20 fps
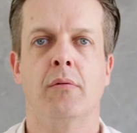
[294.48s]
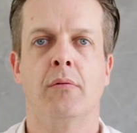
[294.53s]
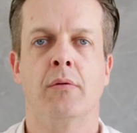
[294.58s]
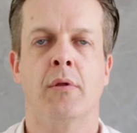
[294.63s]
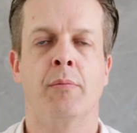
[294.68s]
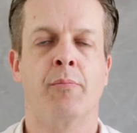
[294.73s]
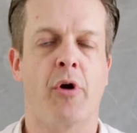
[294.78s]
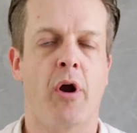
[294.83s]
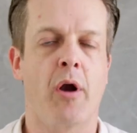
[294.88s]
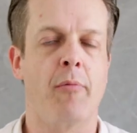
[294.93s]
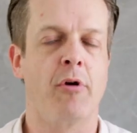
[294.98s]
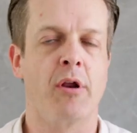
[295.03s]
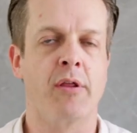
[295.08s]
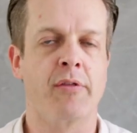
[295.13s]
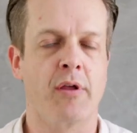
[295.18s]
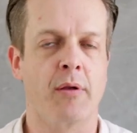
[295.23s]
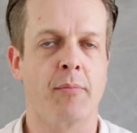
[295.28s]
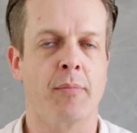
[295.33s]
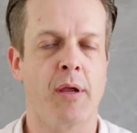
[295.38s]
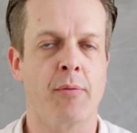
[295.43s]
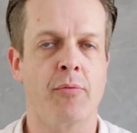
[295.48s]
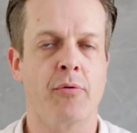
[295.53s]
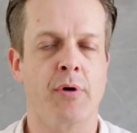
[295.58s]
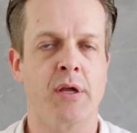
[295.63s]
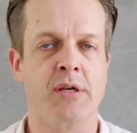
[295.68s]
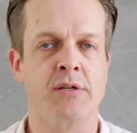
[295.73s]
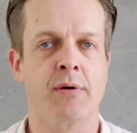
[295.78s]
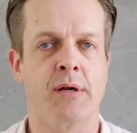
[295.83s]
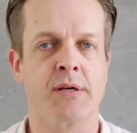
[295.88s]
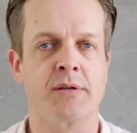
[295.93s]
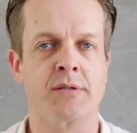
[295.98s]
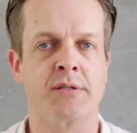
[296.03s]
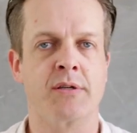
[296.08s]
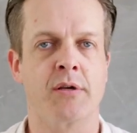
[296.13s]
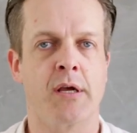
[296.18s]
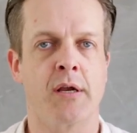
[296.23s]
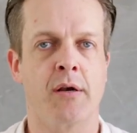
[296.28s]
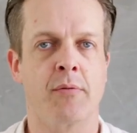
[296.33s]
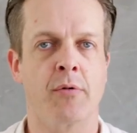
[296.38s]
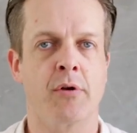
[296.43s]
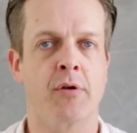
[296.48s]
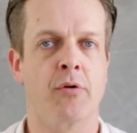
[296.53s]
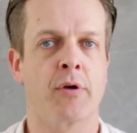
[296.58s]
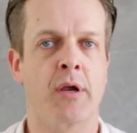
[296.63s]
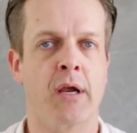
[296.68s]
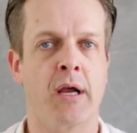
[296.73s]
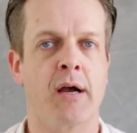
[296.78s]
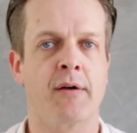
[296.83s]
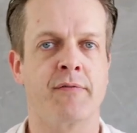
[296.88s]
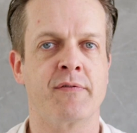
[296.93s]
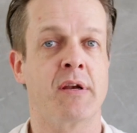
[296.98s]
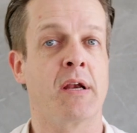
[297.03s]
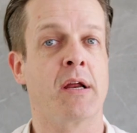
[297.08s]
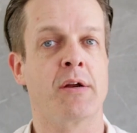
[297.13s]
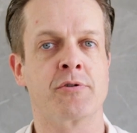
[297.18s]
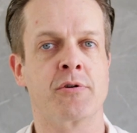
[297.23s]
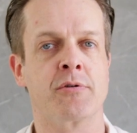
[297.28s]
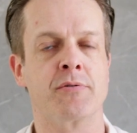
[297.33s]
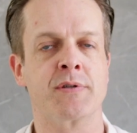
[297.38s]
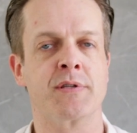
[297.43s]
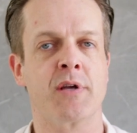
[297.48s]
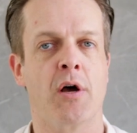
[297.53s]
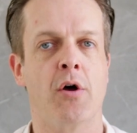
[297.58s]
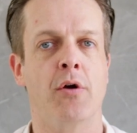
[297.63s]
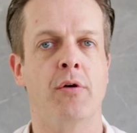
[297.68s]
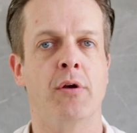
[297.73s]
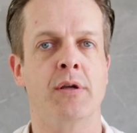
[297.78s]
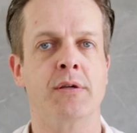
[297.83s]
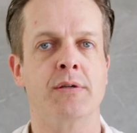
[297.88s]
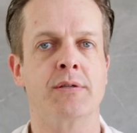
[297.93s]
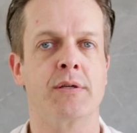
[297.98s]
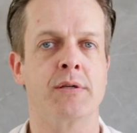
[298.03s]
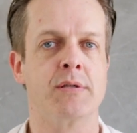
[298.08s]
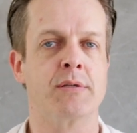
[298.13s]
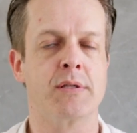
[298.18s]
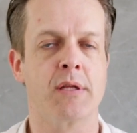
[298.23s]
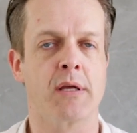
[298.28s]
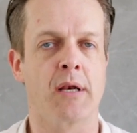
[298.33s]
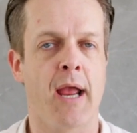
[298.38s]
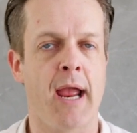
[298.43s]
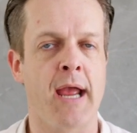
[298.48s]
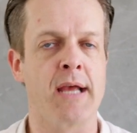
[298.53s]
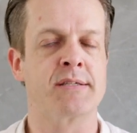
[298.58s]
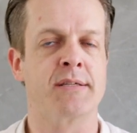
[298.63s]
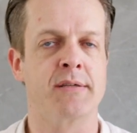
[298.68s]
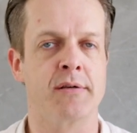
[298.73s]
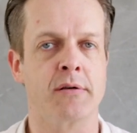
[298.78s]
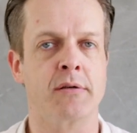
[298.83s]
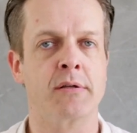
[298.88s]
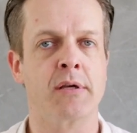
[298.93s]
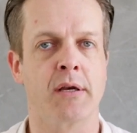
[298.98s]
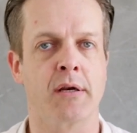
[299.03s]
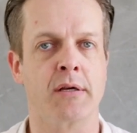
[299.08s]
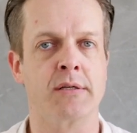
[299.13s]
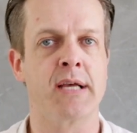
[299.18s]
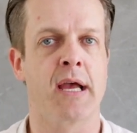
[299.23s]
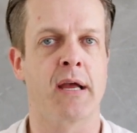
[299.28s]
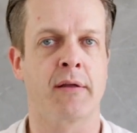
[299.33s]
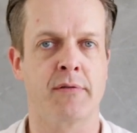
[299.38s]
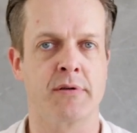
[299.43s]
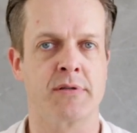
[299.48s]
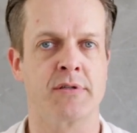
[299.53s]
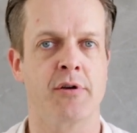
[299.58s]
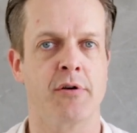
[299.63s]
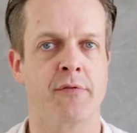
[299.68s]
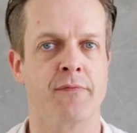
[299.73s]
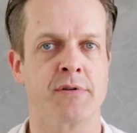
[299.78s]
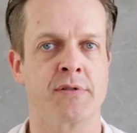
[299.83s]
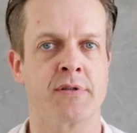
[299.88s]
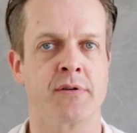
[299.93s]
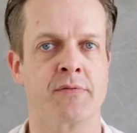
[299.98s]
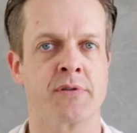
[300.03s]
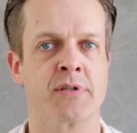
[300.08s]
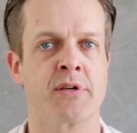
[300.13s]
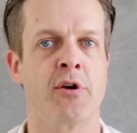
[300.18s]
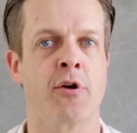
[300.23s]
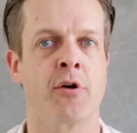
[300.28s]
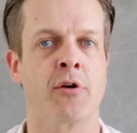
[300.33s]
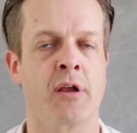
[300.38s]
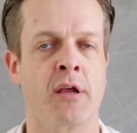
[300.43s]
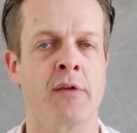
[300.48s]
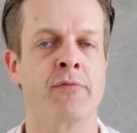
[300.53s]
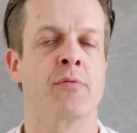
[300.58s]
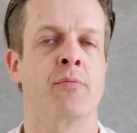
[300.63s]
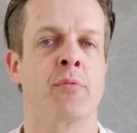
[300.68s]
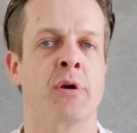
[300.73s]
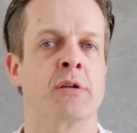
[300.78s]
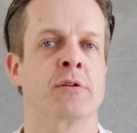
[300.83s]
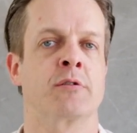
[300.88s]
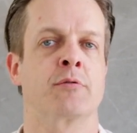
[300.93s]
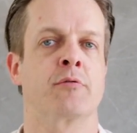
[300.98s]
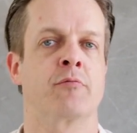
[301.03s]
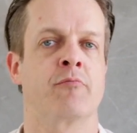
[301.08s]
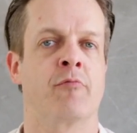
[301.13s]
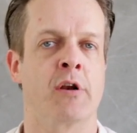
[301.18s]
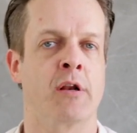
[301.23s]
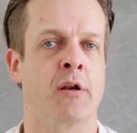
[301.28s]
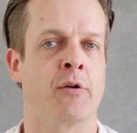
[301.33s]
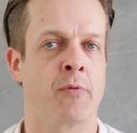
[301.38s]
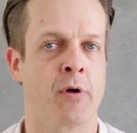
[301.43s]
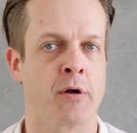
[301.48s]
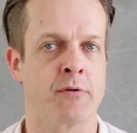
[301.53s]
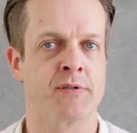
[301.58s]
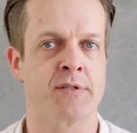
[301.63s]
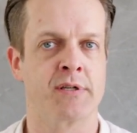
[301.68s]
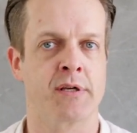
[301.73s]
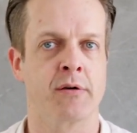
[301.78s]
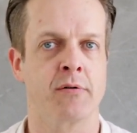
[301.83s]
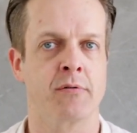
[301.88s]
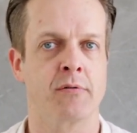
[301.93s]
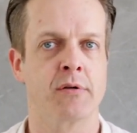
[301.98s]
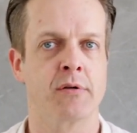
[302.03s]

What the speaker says: The primary thing people need to understand when looking after natural stone is that acid can attack the surface of stone even when it's really well sealed.